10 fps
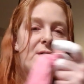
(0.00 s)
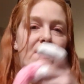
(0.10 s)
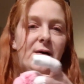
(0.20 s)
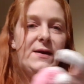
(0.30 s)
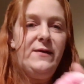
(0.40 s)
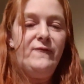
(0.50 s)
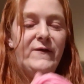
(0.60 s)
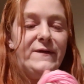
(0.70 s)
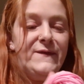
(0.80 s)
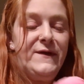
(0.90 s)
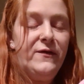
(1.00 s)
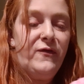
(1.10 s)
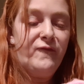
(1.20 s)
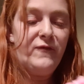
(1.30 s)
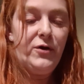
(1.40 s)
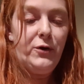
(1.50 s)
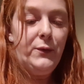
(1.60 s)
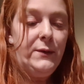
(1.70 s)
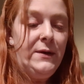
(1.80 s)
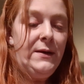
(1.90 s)
I rinsed it
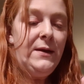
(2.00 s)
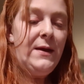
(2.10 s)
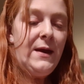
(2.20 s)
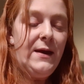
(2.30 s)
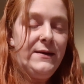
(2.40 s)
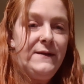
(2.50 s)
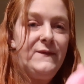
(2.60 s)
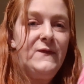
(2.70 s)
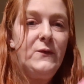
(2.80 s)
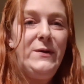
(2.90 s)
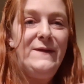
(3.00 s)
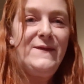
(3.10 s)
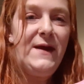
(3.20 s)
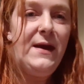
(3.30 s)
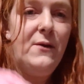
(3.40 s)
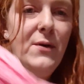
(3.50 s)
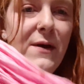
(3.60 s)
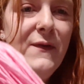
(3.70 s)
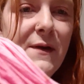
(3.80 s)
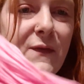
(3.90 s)
through and then squeezed it out,
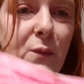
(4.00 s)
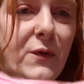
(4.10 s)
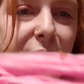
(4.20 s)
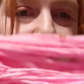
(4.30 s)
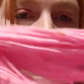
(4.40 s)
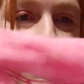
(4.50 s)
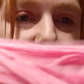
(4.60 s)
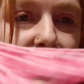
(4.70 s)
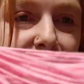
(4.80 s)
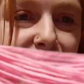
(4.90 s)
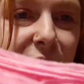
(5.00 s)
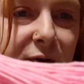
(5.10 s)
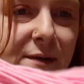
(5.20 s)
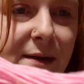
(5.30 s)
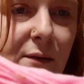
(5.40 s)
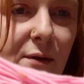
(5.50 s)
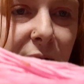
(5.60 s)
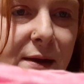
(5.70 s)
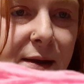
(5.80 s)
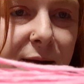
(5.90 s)
and that's what that colour turned out
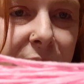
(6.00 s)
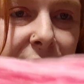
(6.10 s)
like.